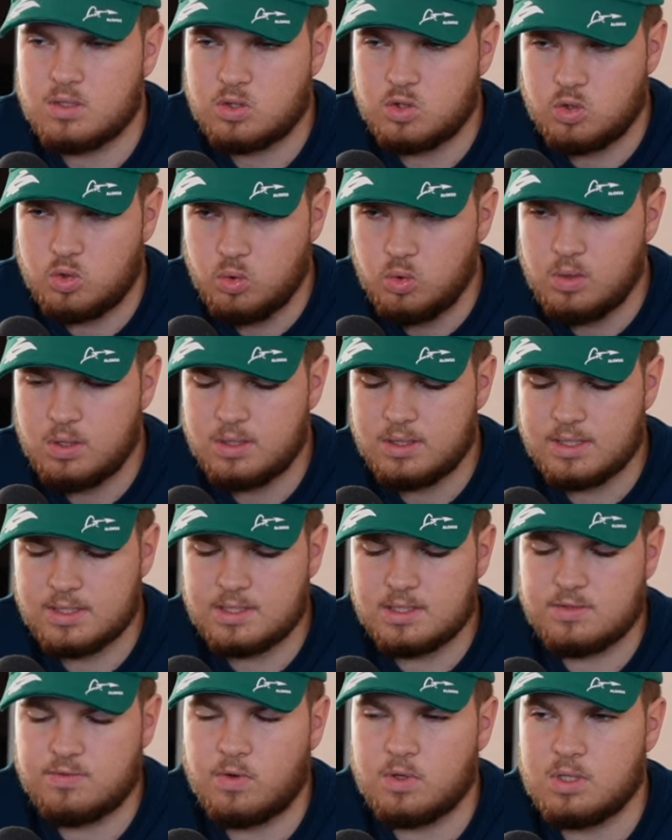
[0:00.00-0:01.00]
2,
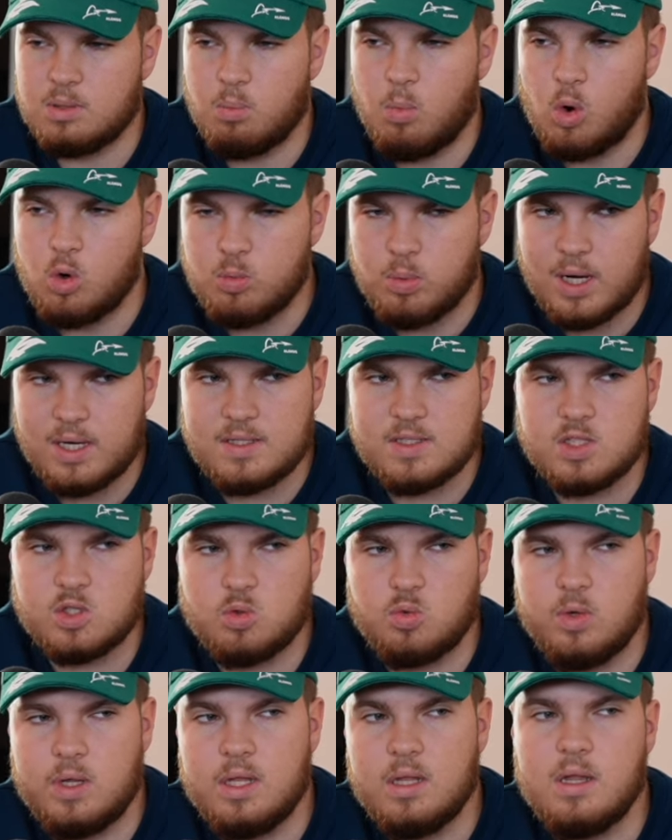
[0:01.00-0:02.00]
this is for the mobile
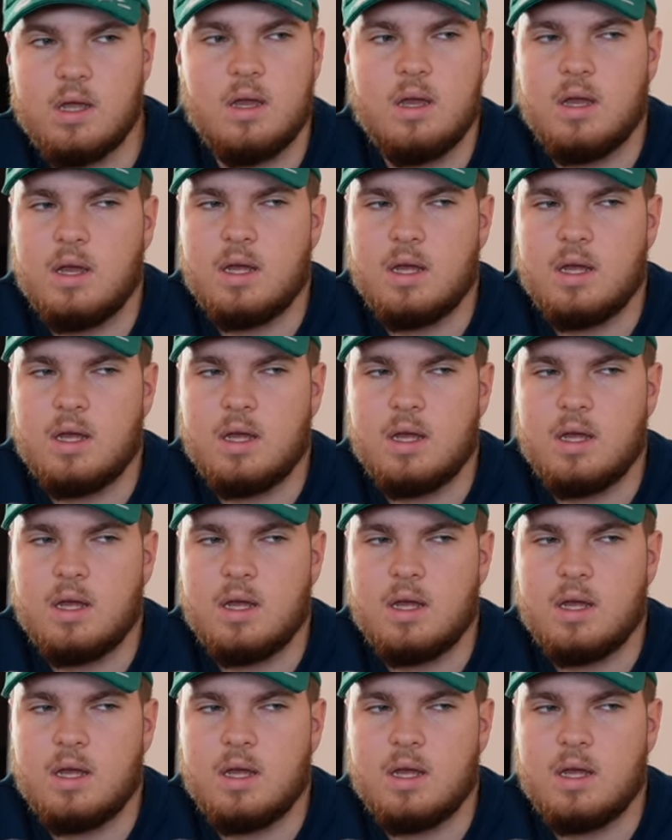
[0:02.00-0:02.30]
screen.